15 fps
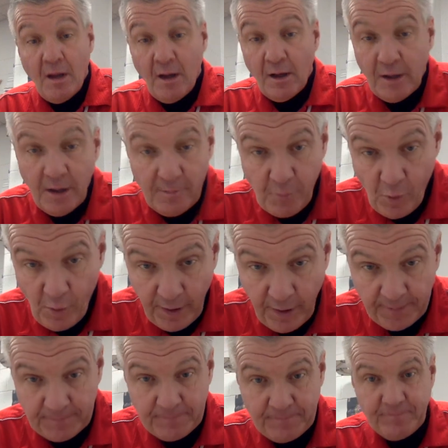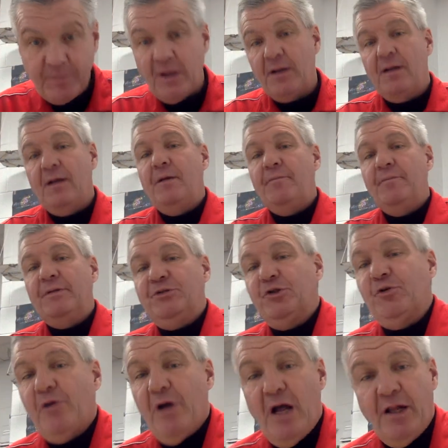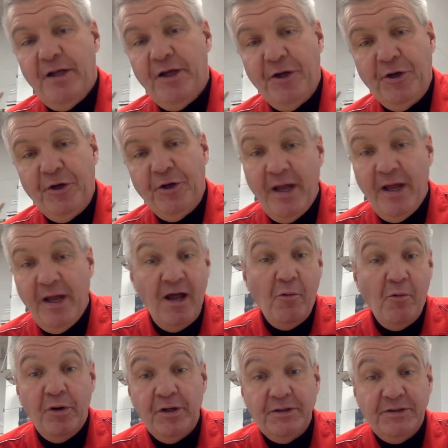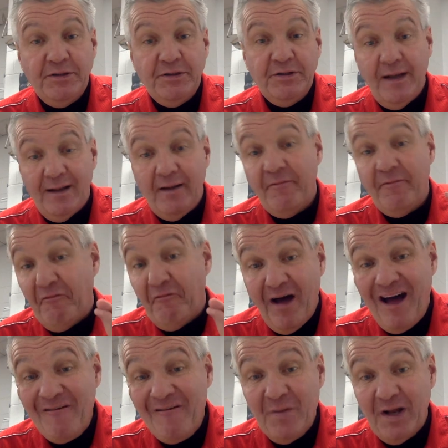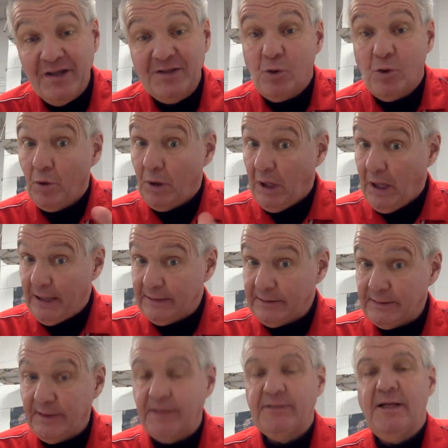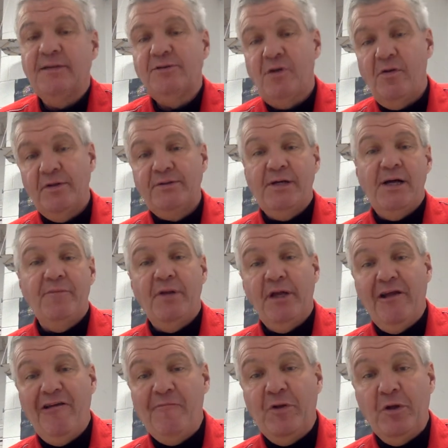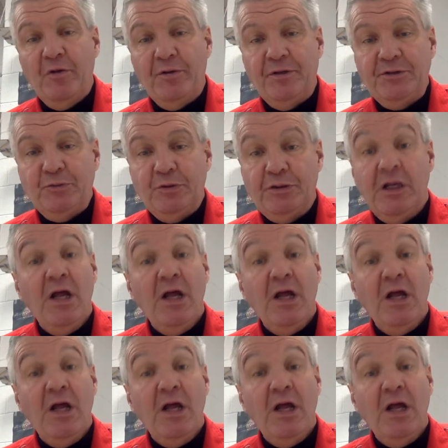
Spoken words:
Good morning, Mr. Crowley here, and I want to take 5 minutes or less, because that's all the time they give me on this one.